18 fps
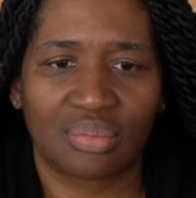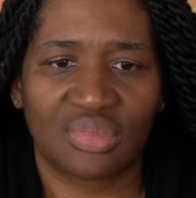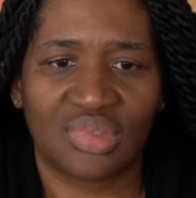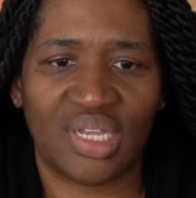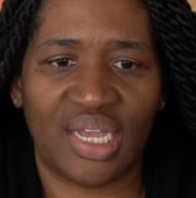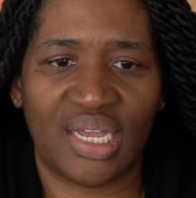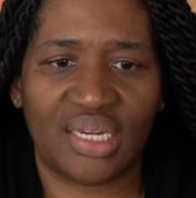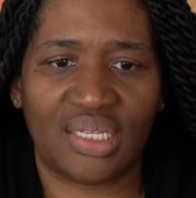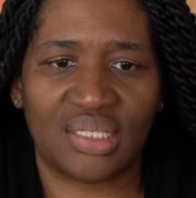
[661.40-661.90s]

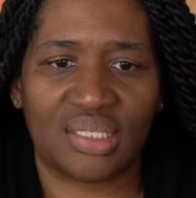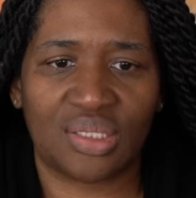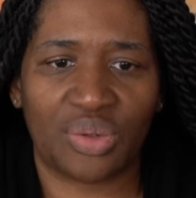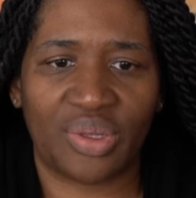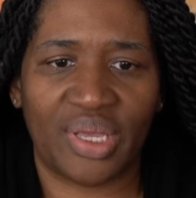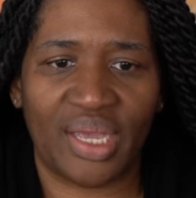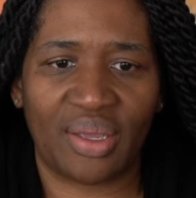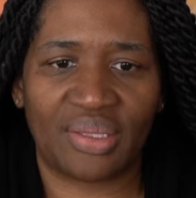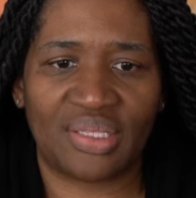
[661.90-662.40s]
Titus,
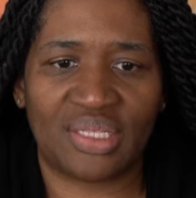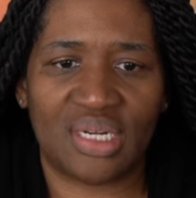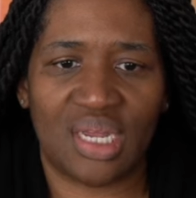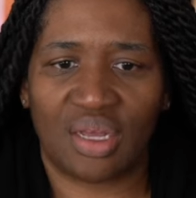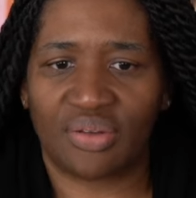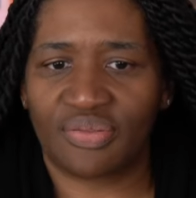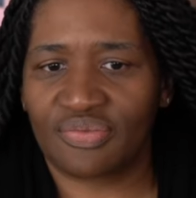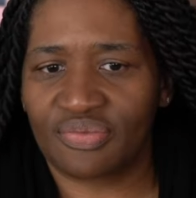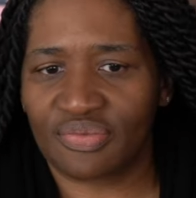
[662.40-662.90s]
okay, that's
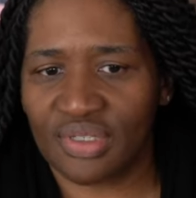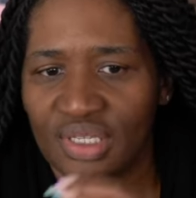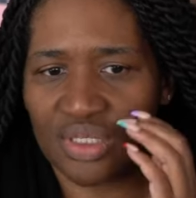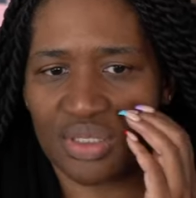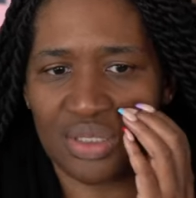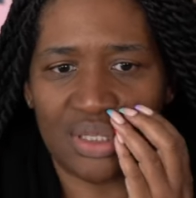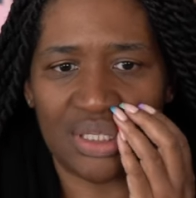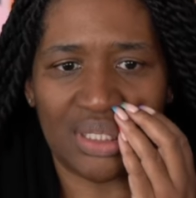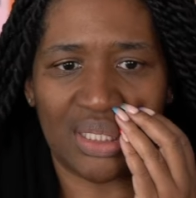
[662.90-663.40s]
enough. Can
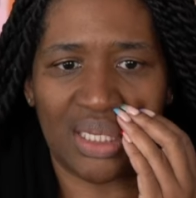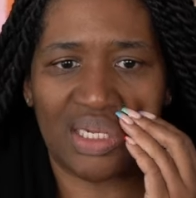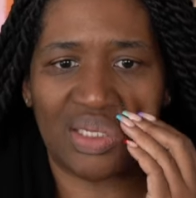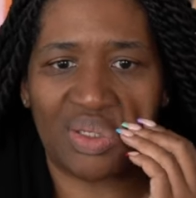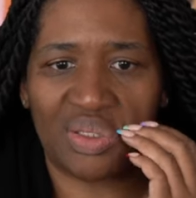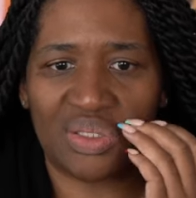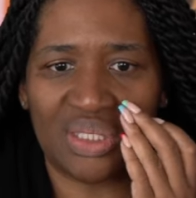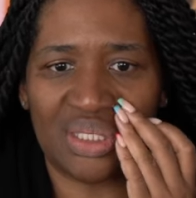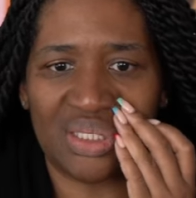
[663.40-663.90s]
you see that
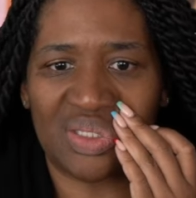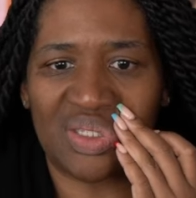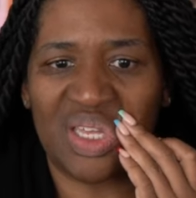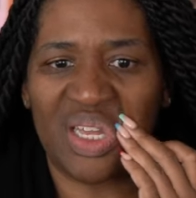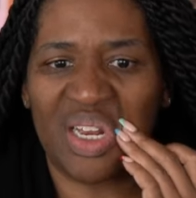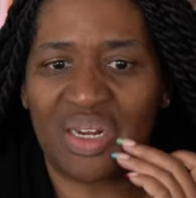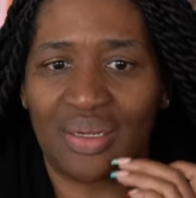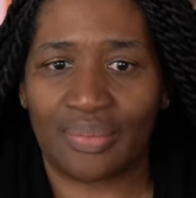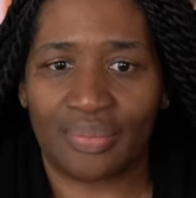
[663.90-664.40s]
Lucy's
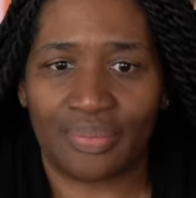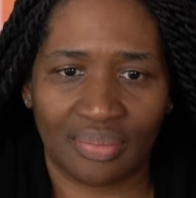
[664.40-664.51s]
there?